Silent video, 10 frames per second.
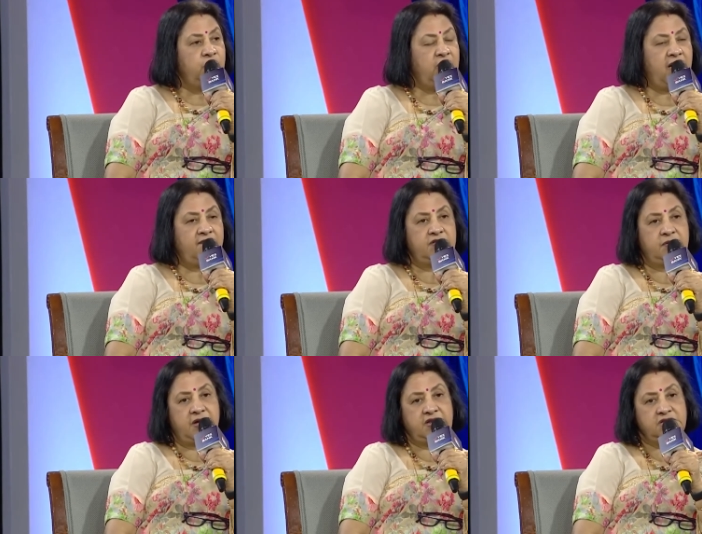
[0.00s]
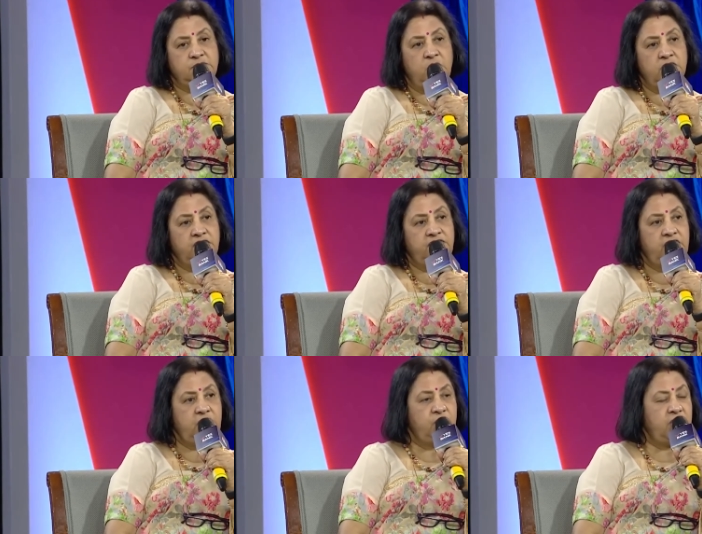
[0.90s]
We have the right
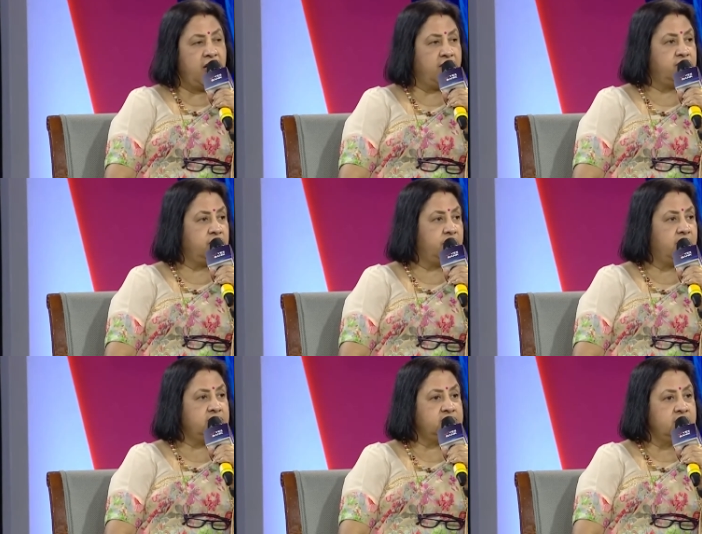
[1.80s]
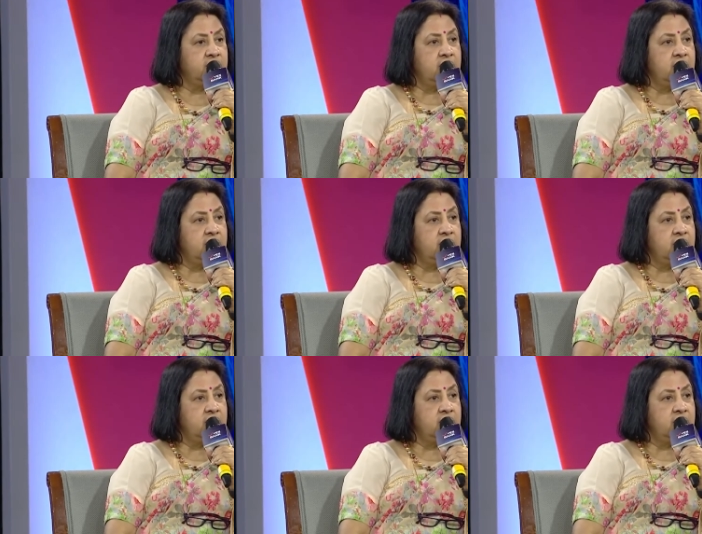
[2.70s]
demography, we have the right